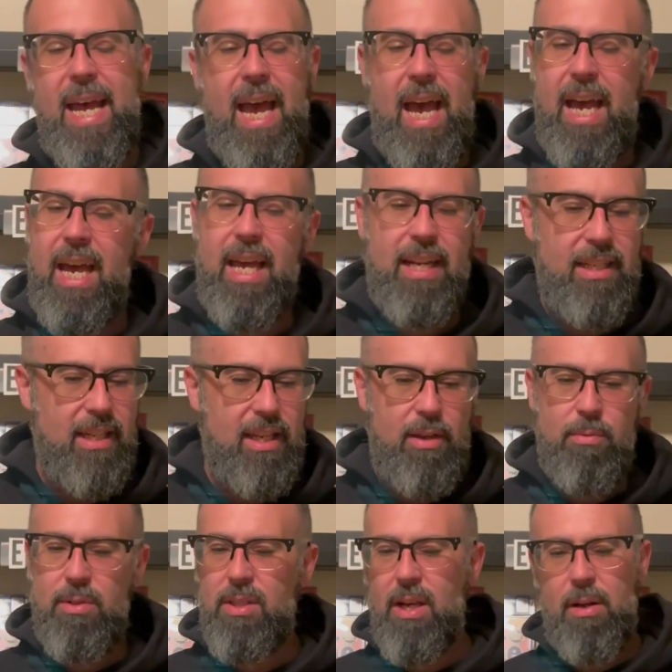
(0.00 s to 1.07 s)
and he
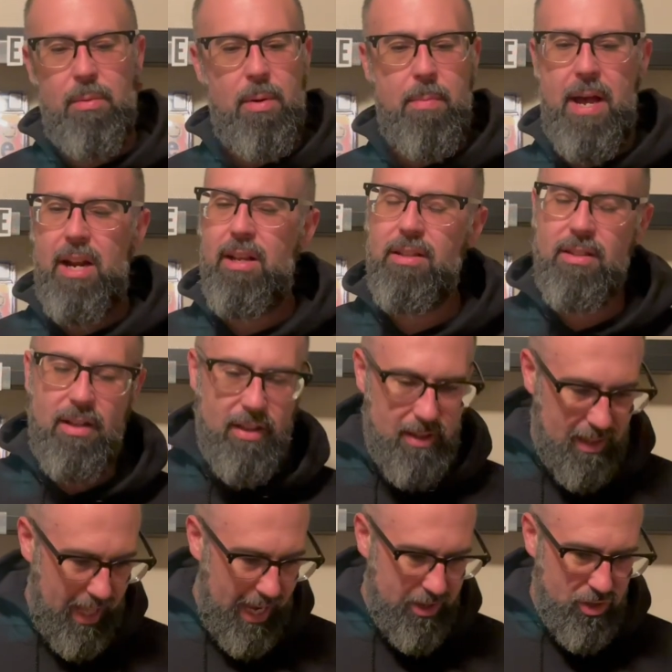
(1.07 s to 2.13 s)
was telling me about his
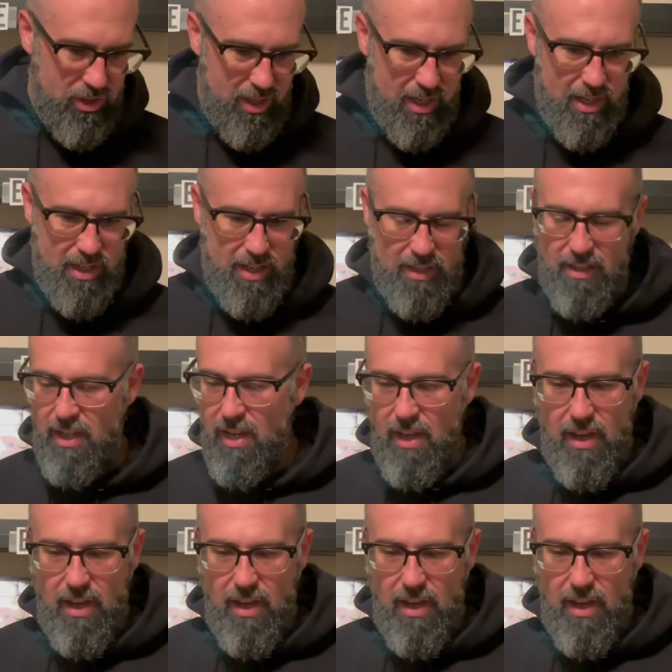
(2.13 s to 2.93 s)
collection, and